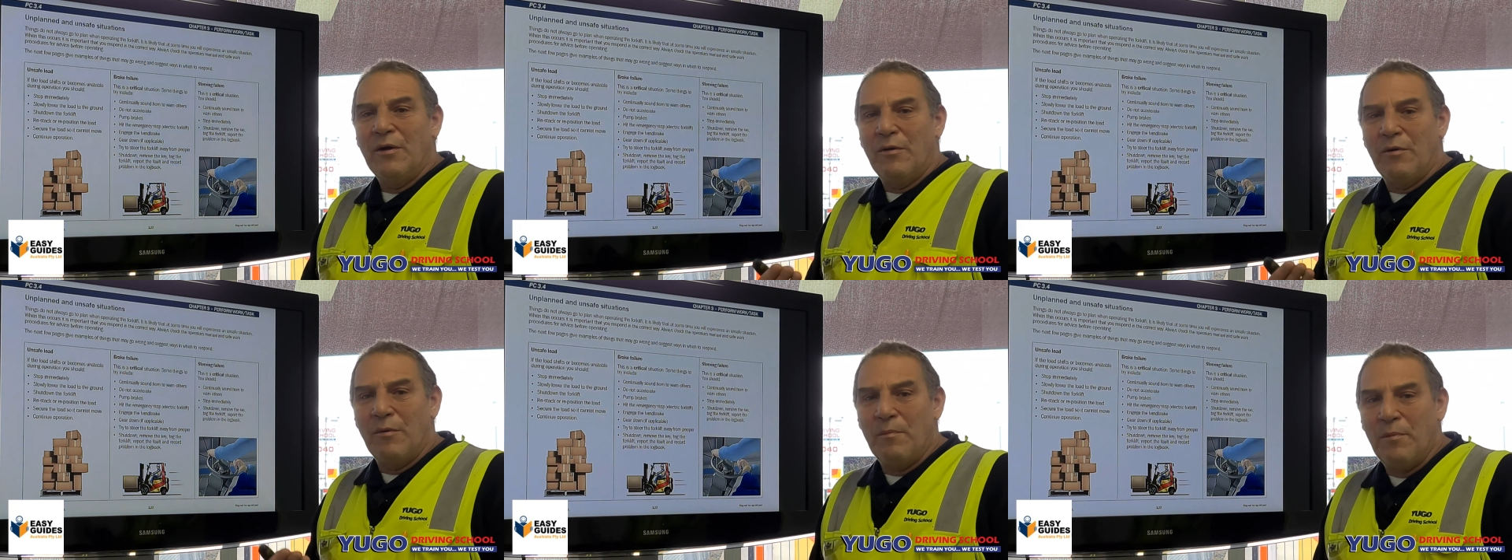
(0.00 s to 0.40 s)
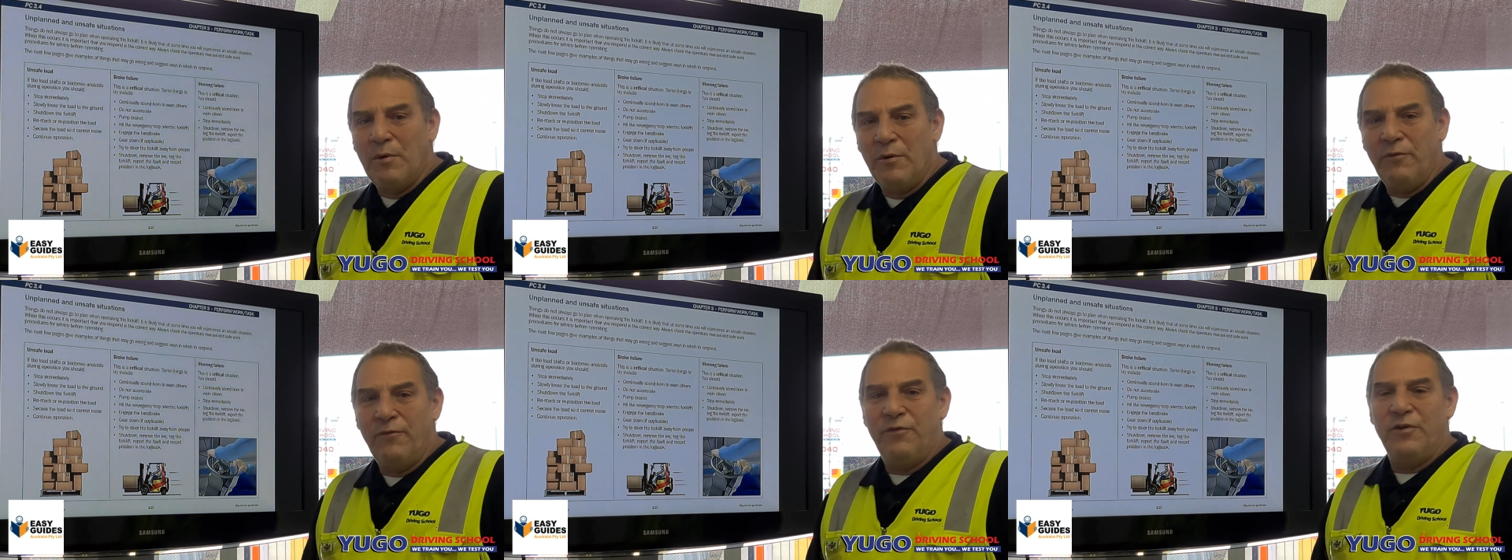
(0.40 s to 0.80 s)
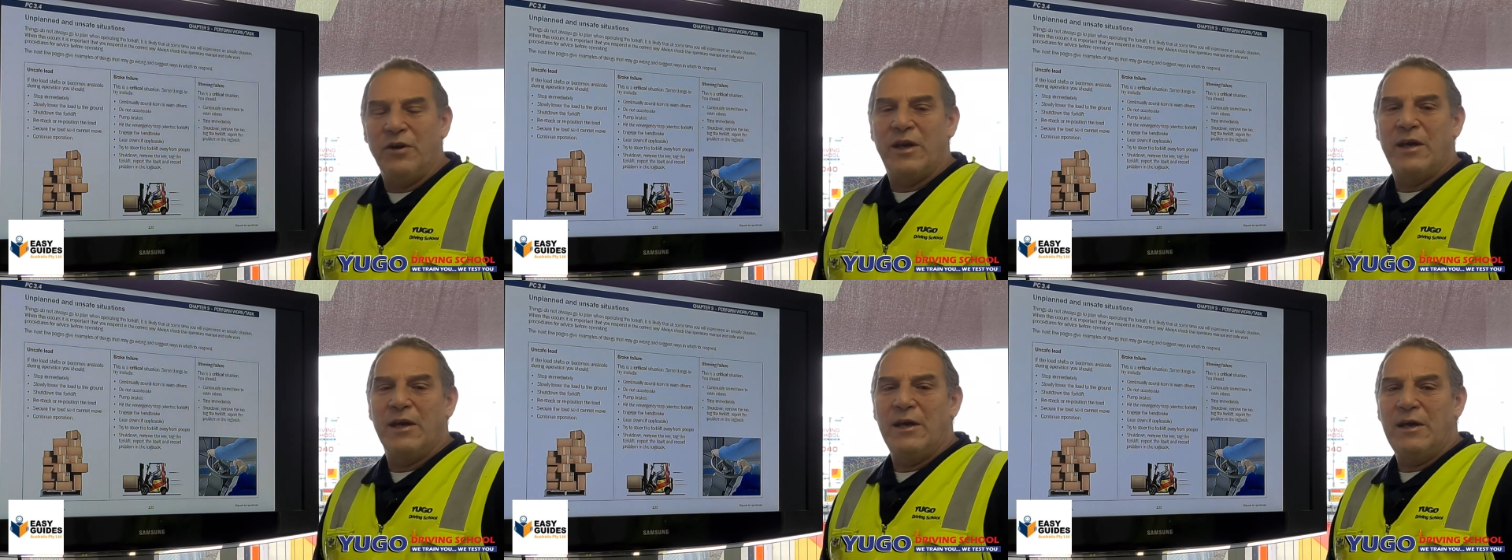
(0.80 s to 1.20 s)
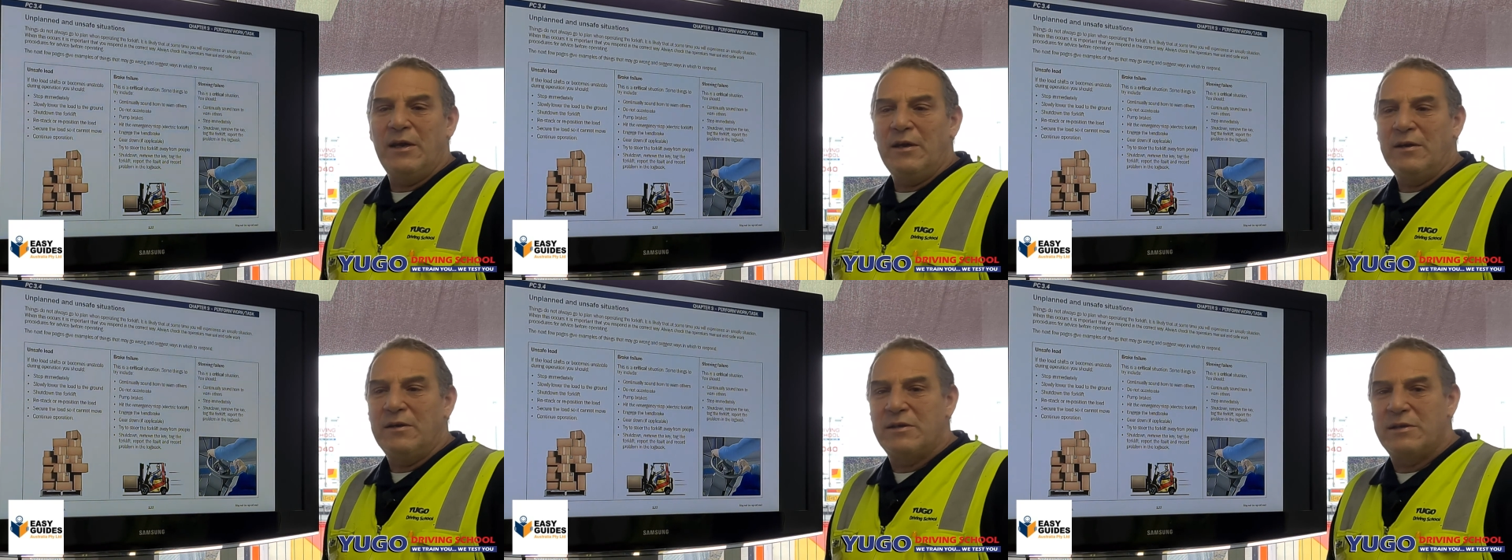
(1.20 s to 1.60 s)
Remove your key,
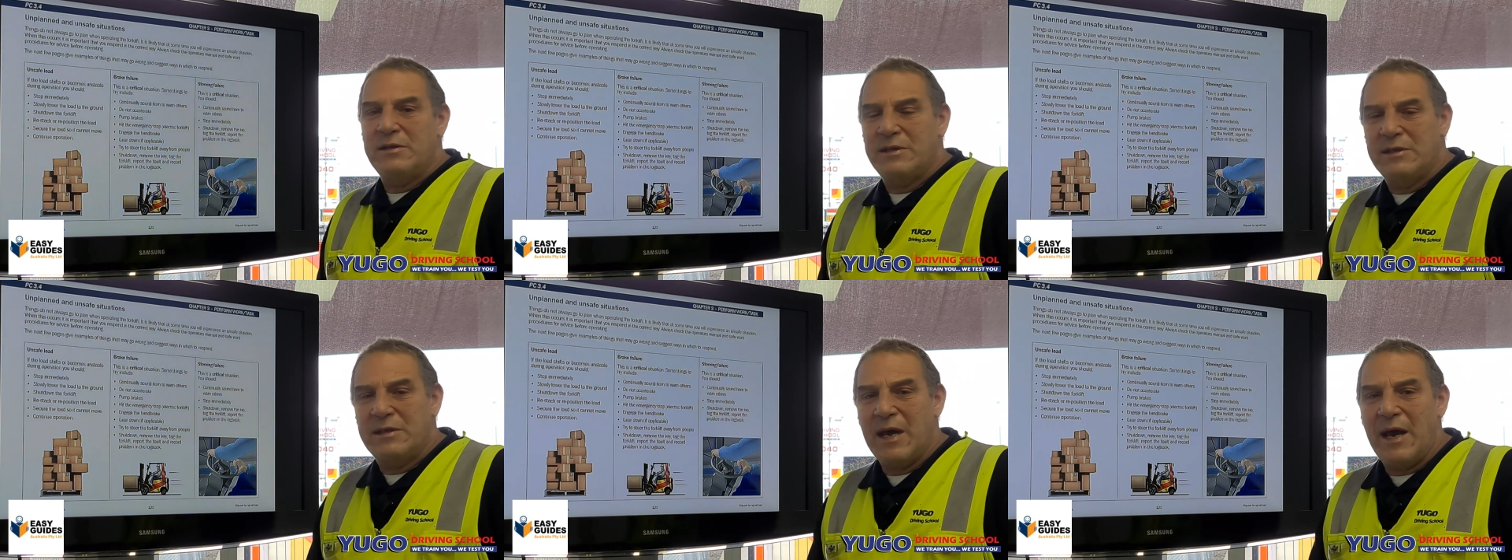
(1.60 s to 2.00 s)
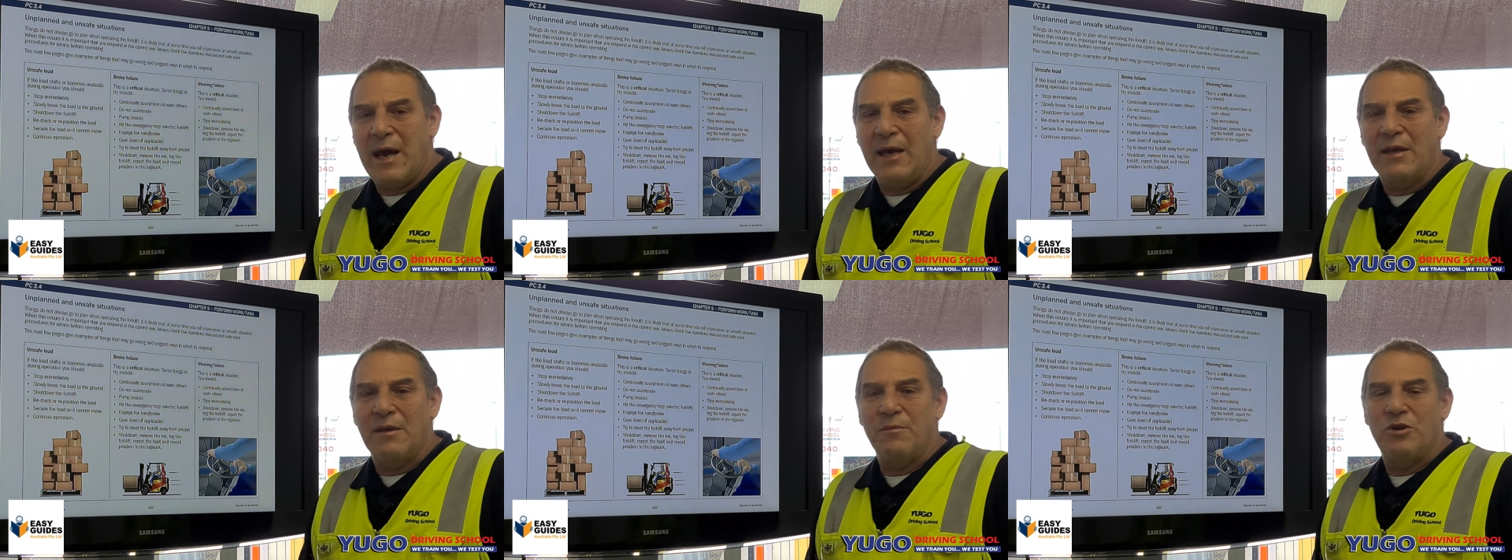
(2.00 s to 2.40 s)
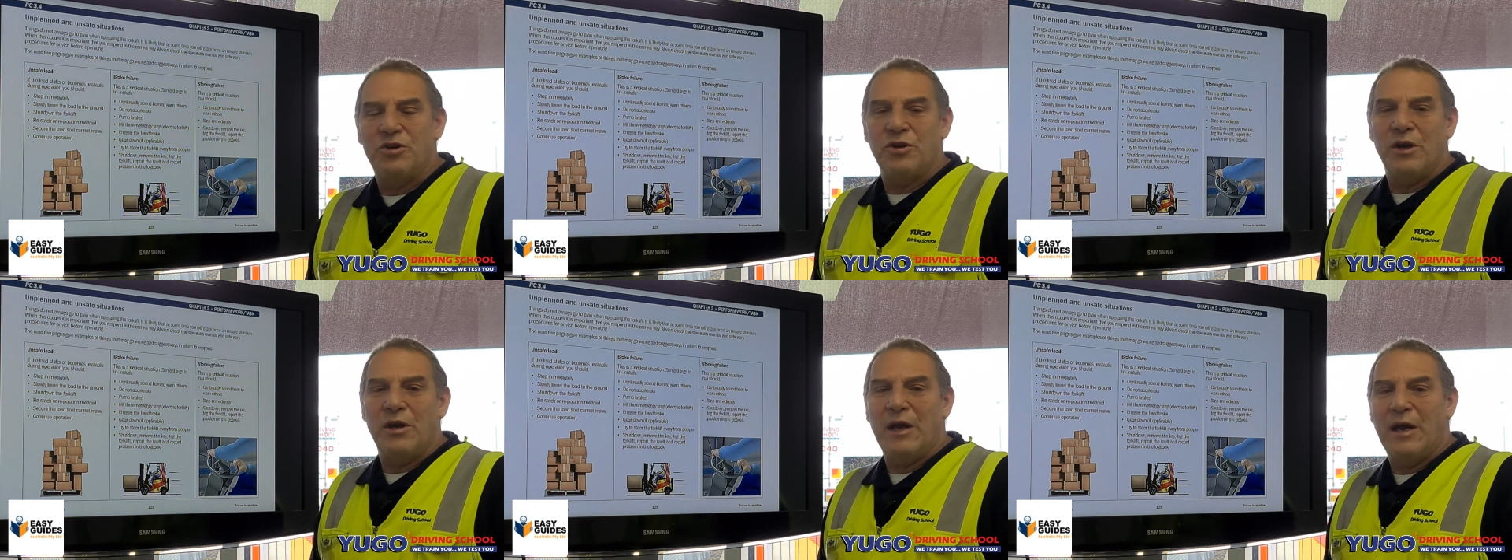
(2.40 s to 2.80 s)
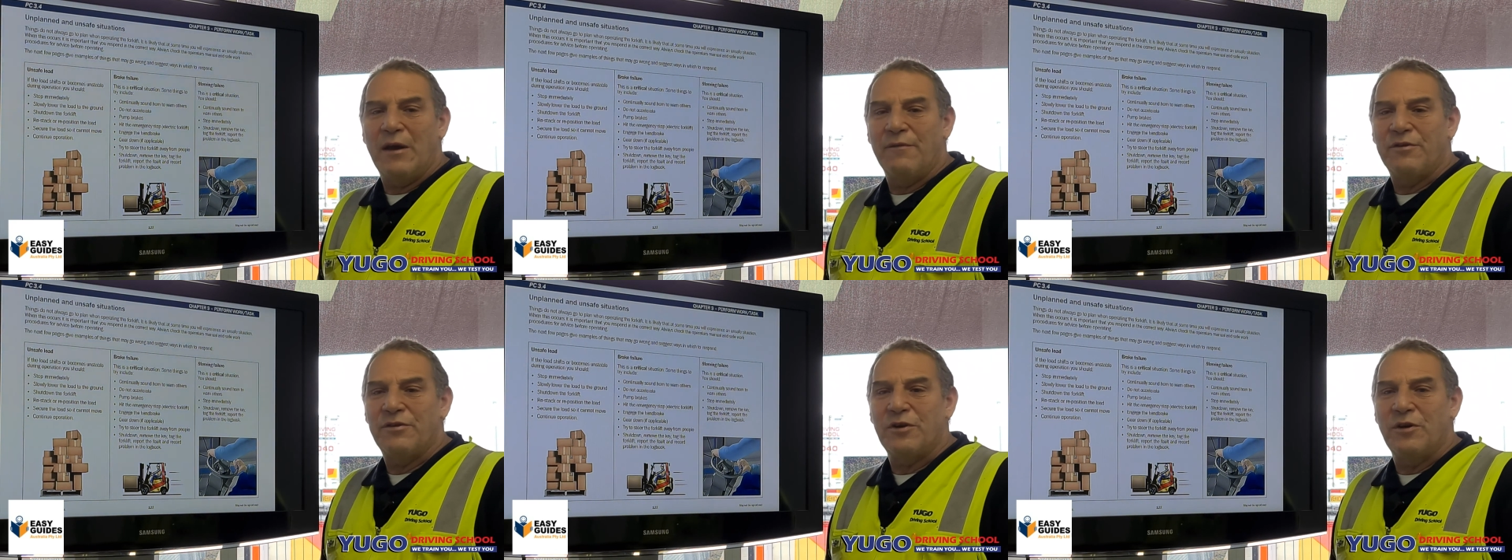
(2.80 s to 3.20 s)
tag the machine out
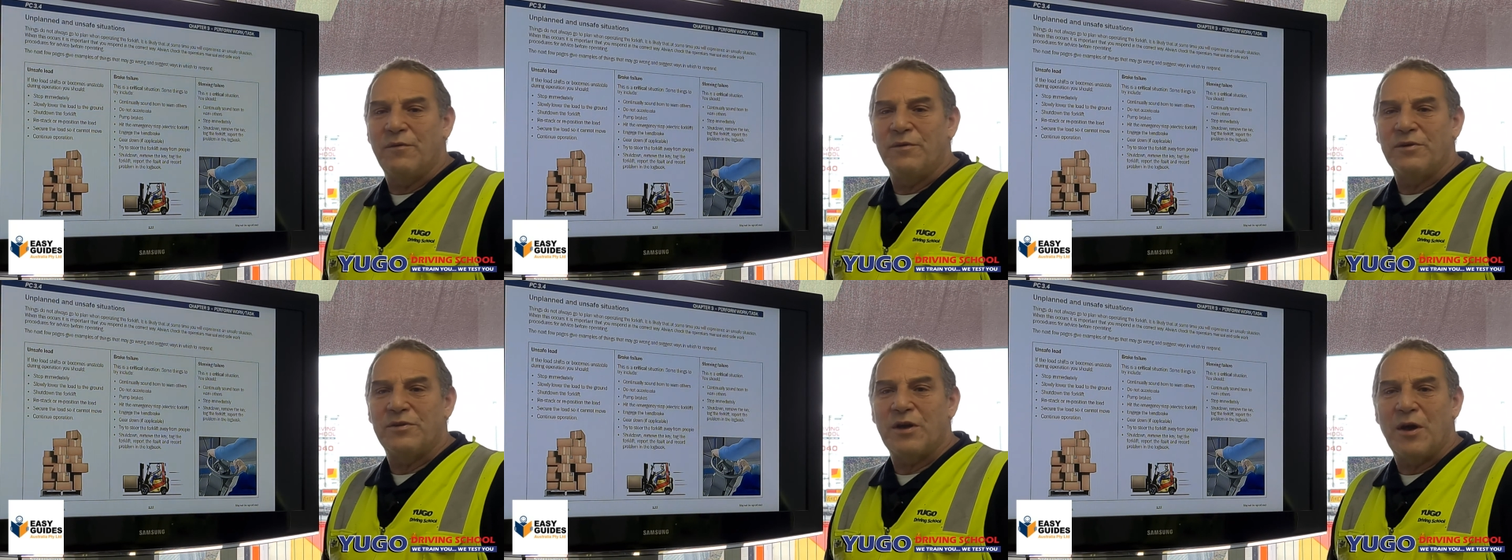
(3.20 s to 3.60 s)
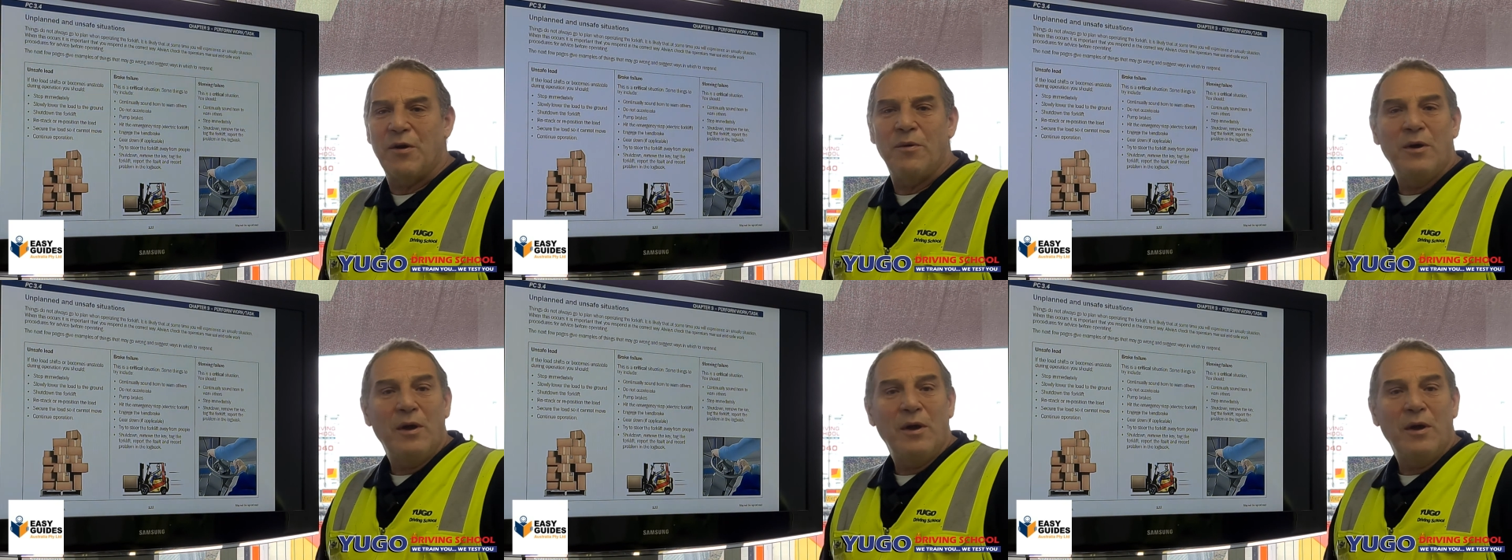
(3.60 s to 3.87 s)
of service so